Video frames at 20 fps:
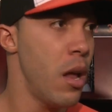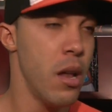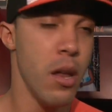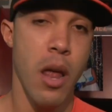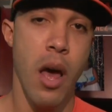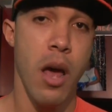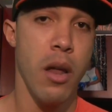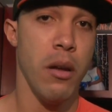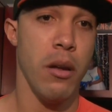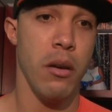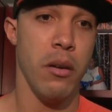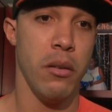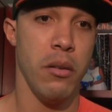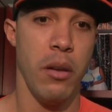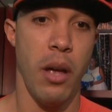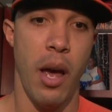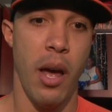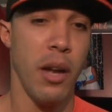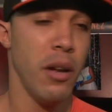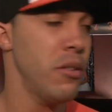No,
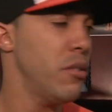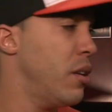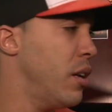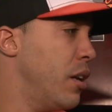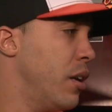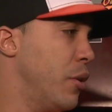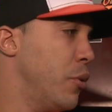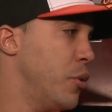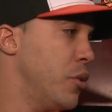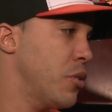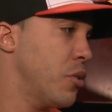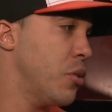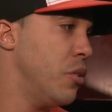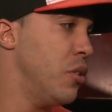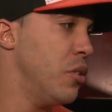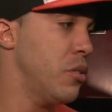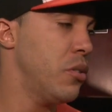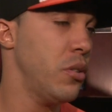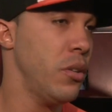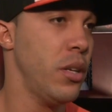I don't think it was
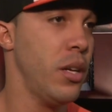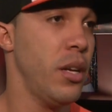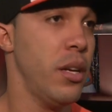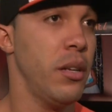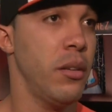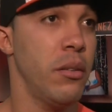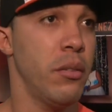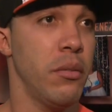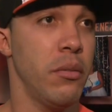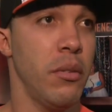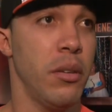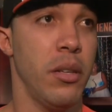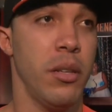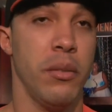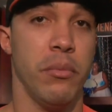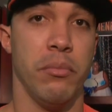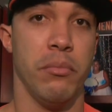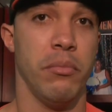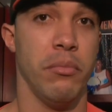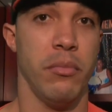cold today.
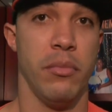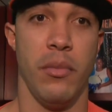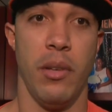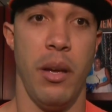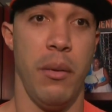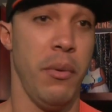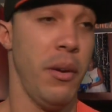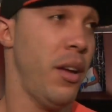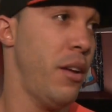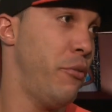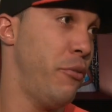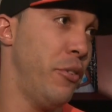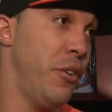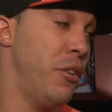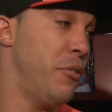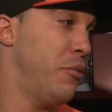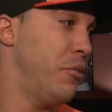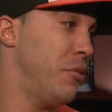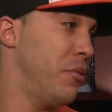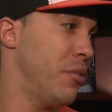I
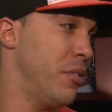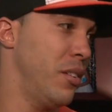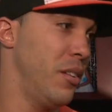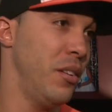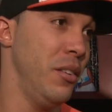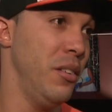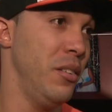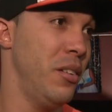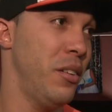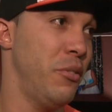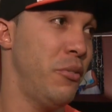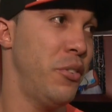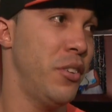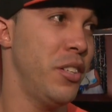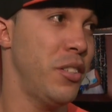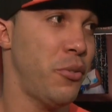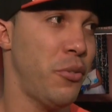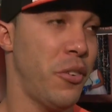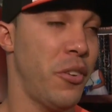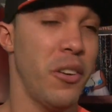felt good the
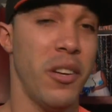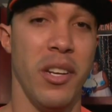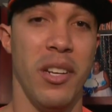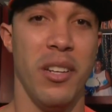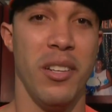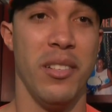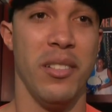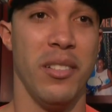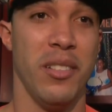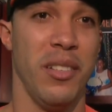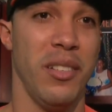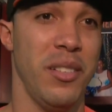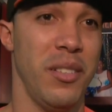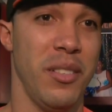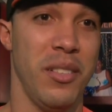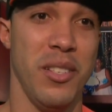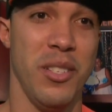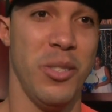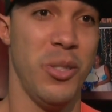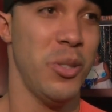first 4 innings.
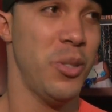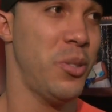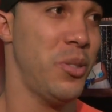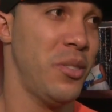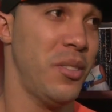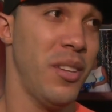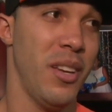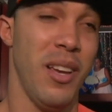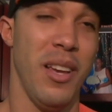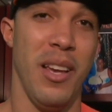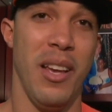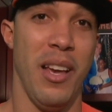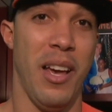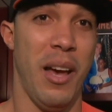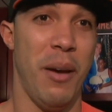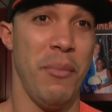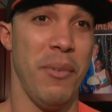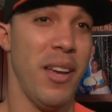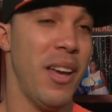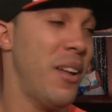I
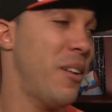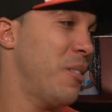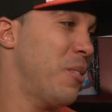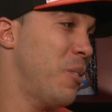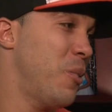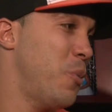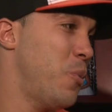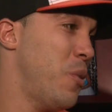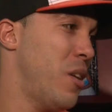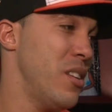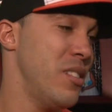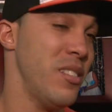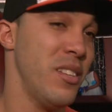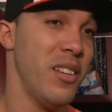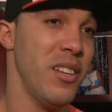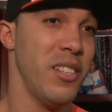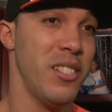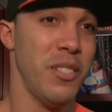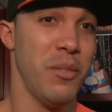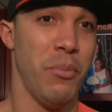don't know what
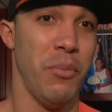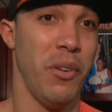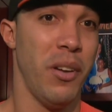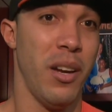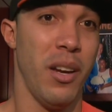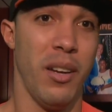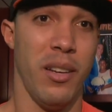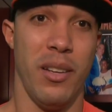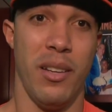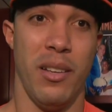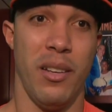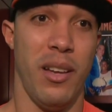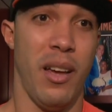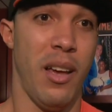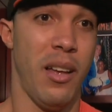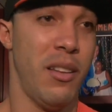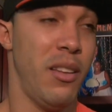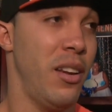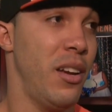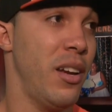changed, but I
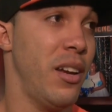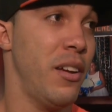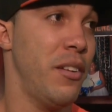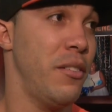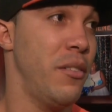think